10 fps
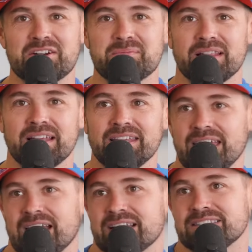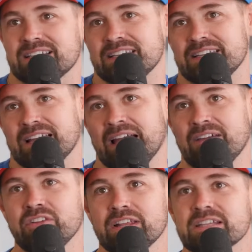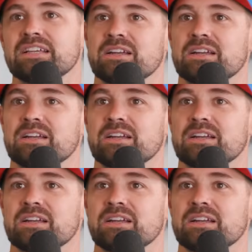but like, it's like, I feel like it's